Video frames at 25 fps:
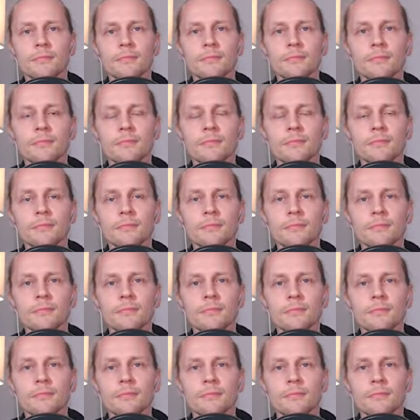
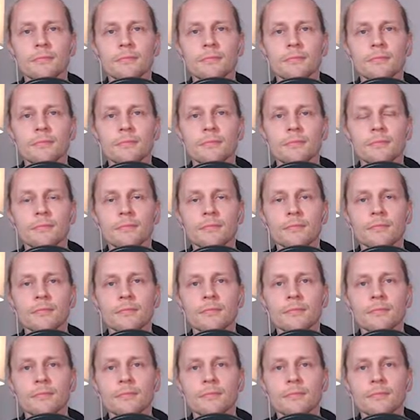
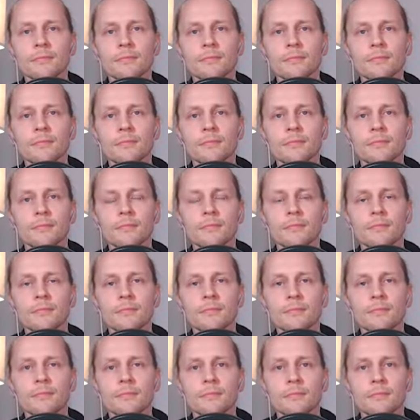
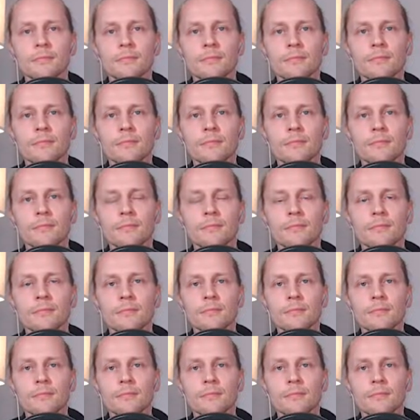[no speech]